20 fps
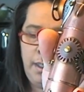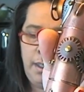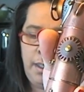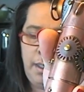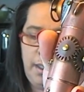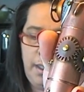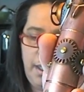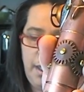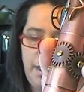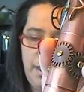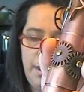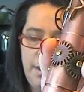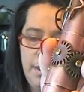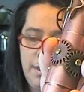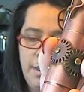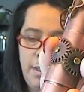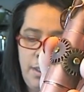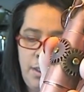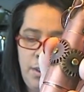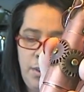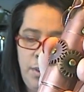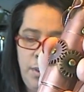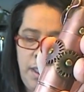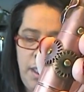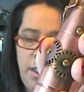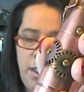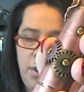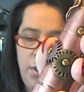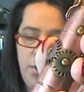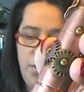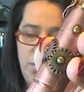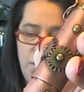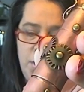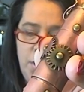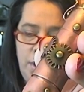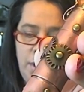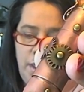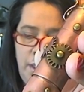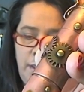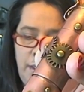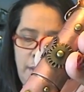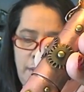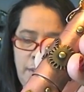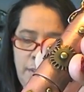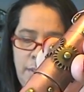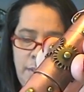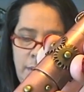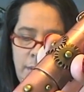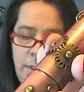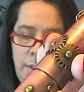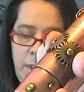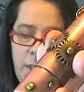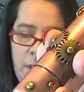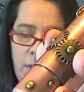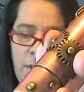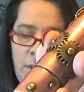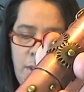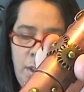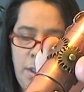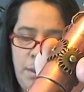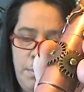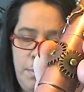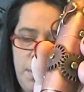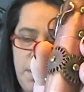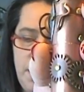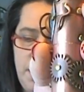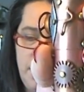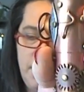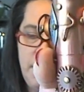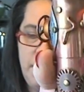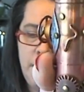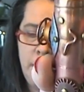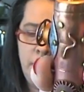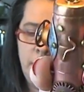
It has, gears on it and little knobs, and,